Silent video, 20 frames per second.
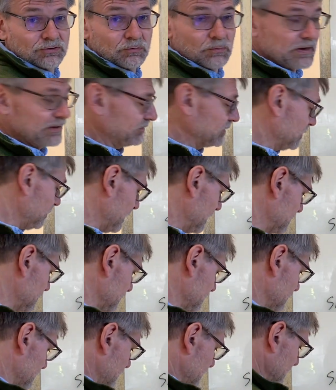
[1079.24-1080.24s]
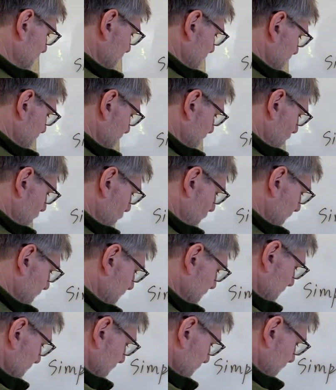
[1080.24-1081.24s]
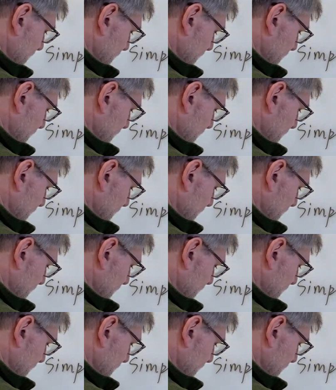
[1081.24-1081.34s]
wave equation. So this is the 1D